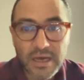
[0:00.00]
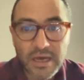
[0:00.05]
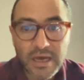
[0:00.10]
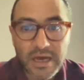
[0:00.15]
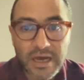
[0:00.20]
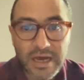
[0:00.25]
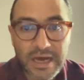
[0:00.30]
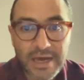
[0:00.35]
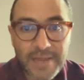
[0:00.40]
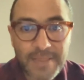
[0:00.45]

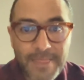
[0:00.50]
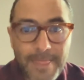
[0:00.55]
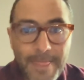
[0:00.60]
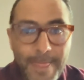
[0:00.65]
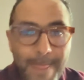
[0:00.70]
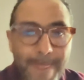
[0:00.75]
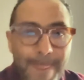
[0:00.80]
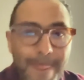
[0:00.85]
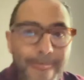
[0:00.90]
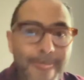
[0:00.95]

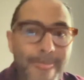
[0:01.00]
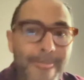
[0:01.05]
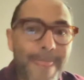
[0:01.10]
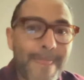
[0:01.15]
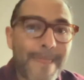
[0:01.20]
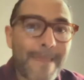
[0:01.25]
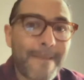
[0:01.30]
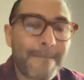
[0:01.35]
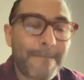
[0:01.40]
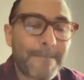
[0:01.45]
And
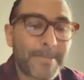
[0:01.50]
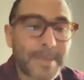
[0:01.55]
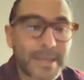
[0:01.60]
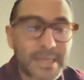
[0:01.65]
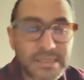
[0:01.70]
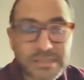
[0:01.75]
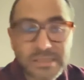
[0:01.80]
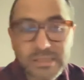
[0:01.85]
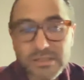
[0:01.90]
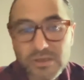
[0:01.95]

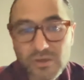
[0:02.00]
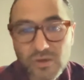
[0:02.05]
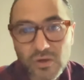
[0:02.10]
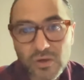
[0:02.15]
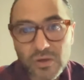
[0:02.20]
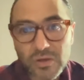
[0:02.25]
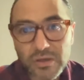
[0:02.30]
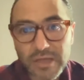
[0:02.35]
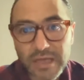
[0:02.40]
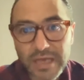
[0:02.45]
this is
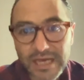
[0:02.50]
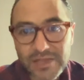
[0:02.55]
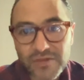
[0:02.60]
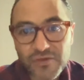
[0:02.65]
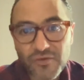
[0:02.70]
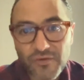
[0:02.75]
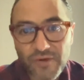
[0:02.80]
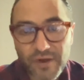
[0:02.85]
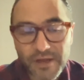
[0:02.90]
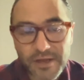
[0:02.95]
called
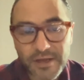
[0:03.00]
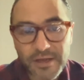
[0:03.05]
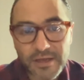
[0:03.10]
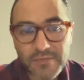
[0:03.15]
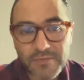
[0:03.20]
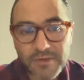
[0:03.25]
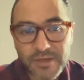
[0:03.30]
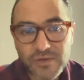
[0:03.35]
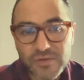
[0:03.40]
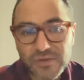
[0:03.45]
iatrogenic
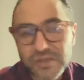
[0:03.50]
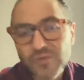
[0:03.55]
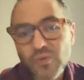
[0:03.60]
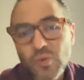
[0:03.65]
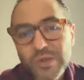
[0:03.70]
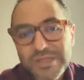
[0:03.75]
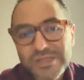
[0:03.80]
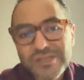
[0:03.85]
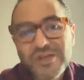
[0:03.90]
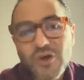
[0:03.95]
because it
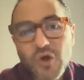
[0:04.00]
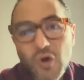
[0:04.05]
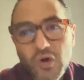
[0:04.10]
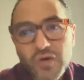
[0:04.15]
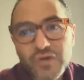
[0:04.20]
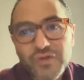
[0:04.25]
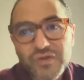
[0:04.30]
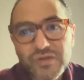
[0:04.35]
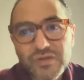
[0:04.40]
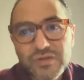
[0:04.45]
was
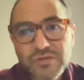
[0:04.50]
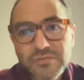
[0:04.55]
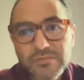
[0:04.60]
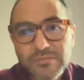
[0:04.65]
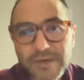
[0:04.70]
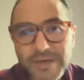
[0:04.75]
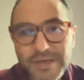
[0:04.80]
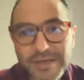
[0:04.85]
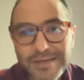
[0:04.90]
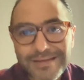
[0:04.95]
caused
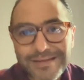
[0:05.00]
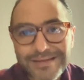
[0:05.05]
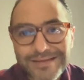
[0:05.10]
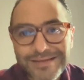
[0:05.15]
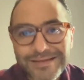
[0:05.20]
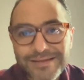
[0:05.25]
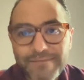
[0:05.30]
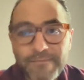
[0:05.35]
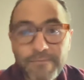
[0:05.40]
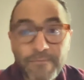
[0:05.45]
by
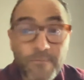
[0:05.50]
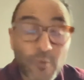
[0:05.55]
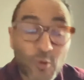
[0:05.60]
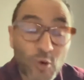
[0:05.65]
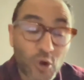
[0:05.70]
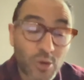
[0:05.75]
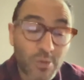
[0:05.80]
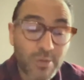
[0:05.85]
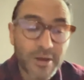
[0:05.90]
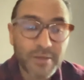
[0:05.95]
the
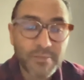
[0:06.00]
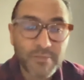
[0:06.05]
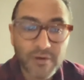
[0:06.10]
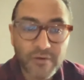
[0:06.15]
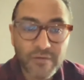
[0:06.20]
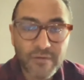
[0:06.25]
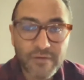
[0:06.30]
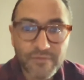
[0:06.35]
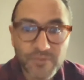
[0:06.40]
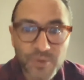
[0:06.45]
problem
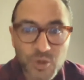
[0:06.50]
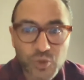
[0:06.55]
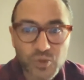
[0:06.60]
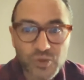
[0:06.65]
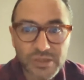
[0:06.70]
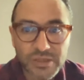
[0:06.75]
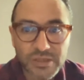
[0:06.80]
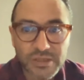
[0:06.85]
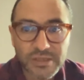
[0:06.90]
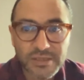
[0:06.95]
of
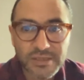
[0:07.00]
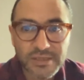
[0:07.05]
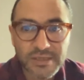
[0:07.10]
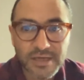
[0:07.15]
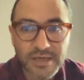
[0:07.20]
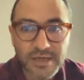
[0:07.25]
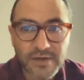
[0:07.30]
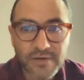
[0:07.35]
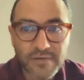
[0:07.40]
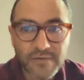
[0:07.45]
abusing these
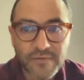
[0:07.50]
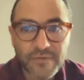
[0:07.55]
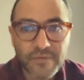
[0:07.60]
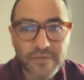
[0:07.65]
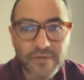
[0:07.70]
kind of